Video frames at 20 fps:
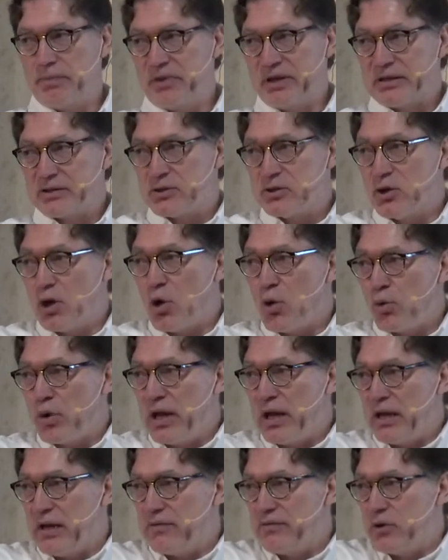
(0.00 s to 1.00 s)
things don't
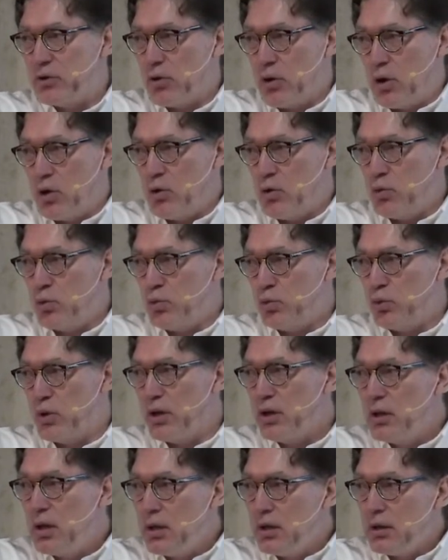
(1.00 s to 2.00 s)
have their own
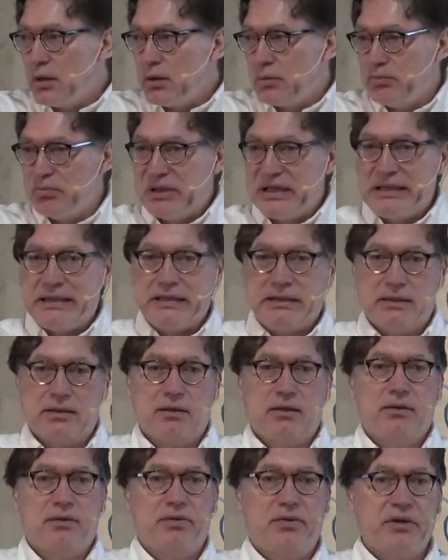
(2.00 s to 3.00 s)
being.
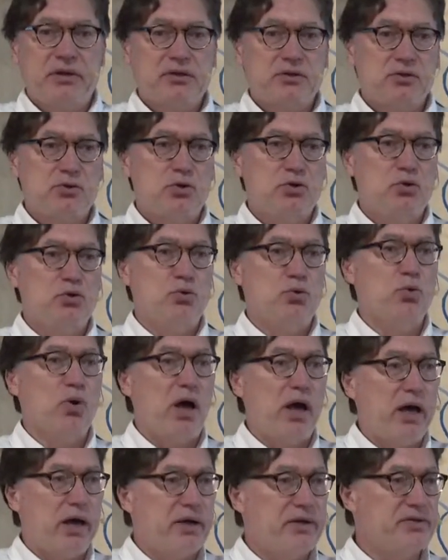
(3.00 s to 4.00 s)
Things do
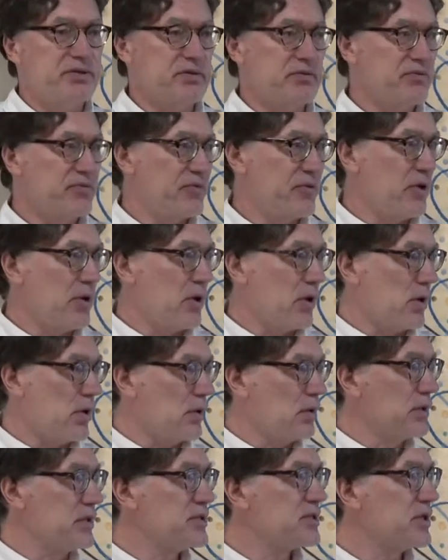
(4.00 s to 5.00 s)
rise and
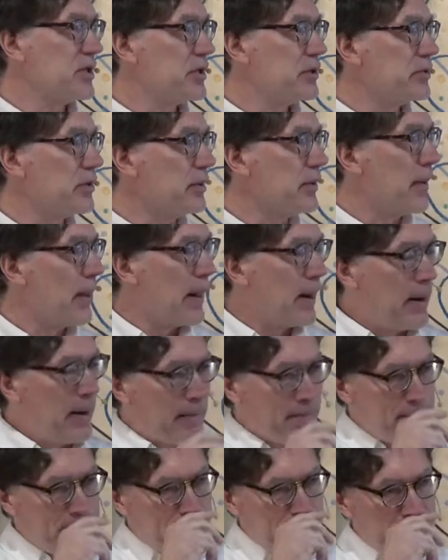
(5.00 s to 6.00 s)
fall, etc.
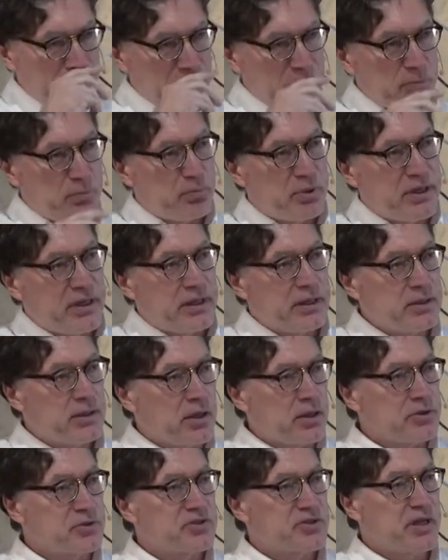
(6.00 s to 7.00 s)
You begin
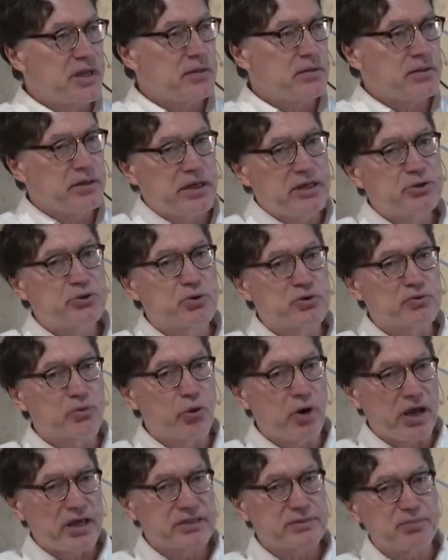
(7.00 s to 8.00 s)
to understand the nature
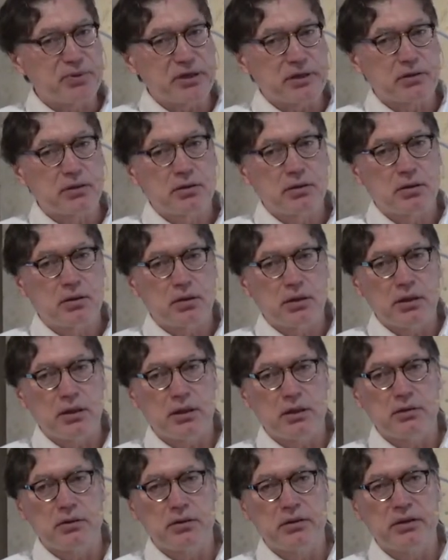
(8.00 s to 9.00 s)
of grasping
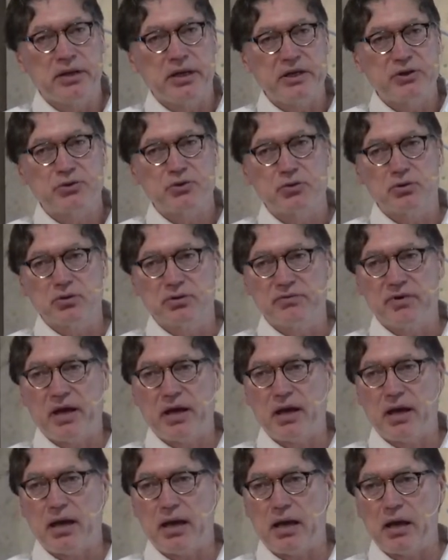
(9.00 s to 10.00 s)
and the nature
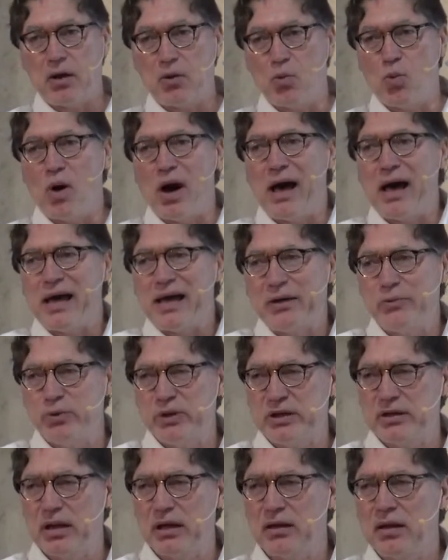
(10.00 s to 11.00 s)
of why
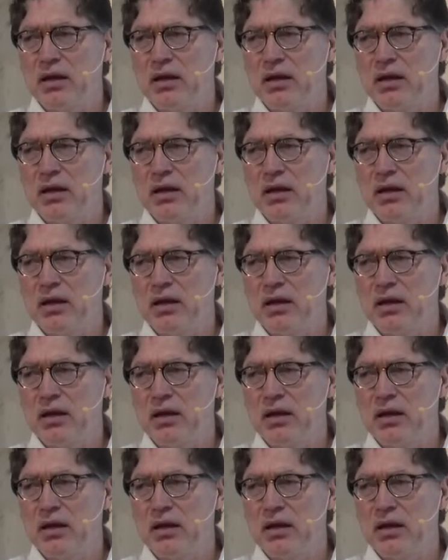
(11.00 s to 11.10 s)
we